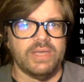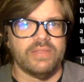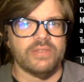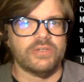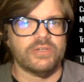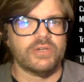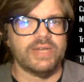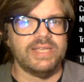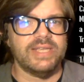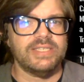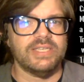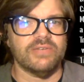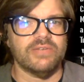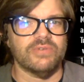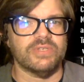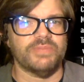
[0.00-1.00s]
The
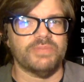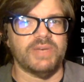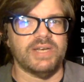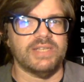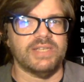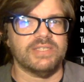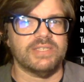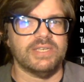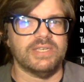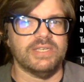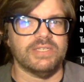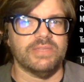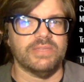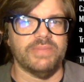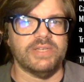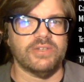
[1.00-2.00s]
transient response is
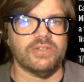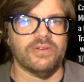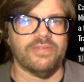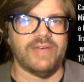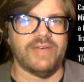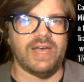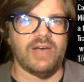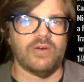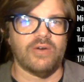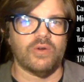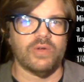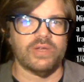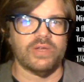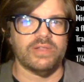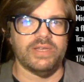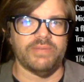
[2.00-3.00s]
the measure of how
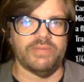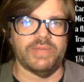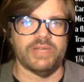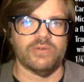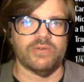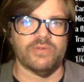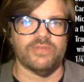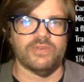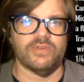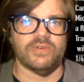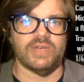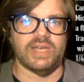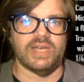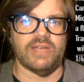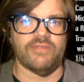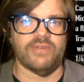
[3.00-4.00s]
quickly a microphone
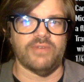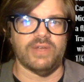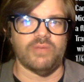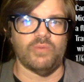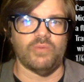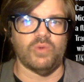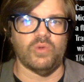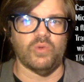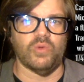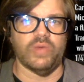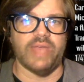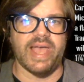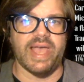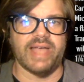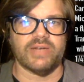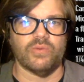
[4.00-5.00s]
diaphragm will
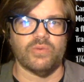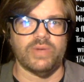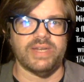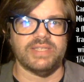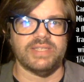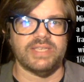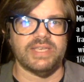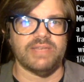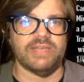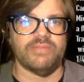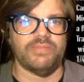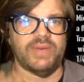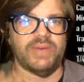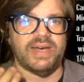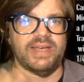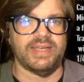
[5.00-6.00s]
react when it's hit
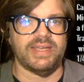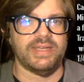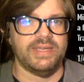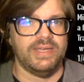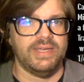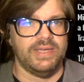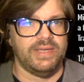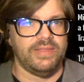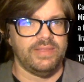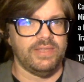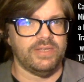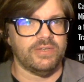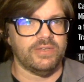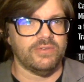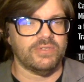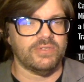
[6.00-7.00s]
by the
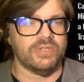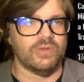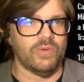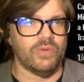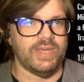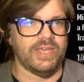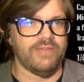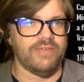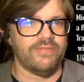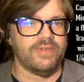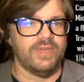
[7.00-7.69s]
acoustic wave.